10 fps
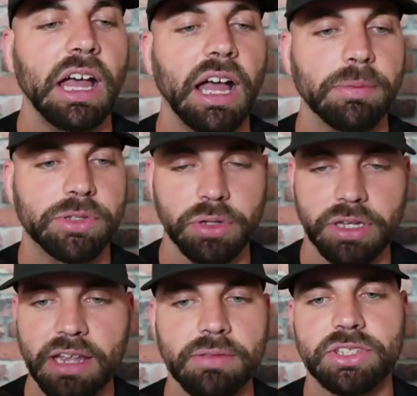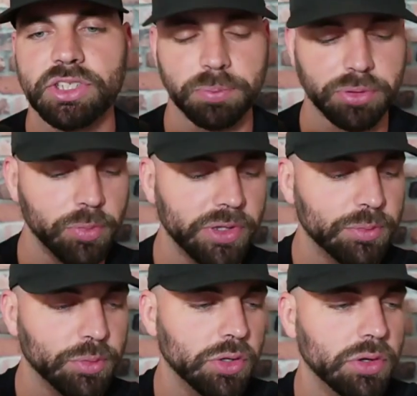So again, this is a promo
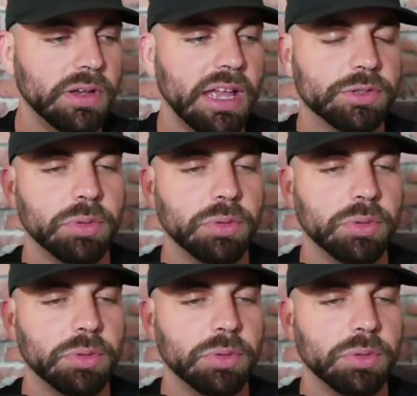that we're doing as